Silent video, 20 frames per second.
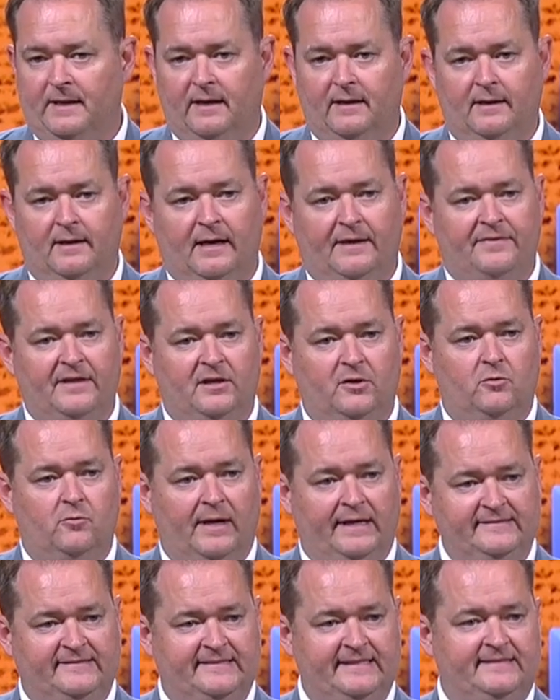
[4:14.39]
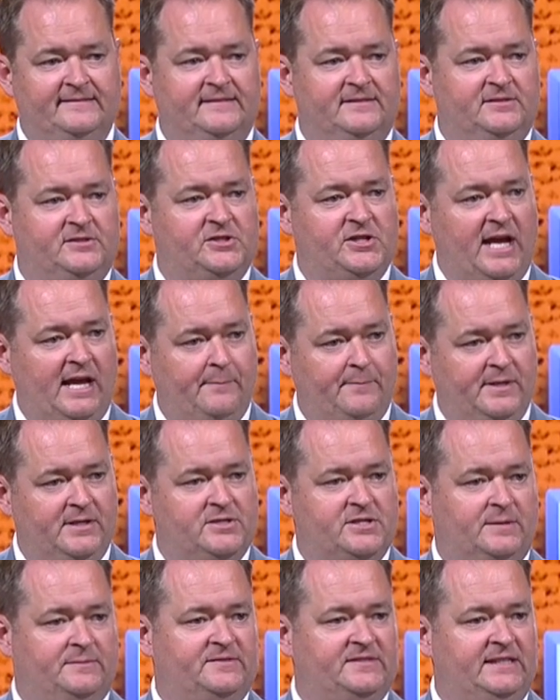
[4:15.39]
I think great seasons,
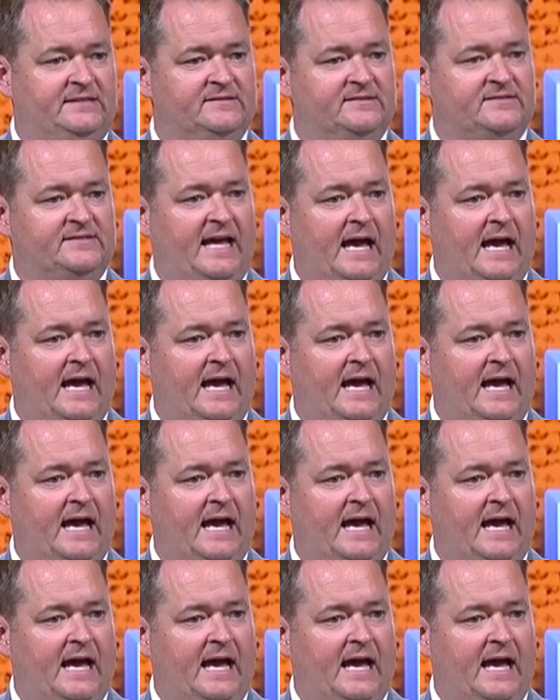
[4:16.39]
championship seasons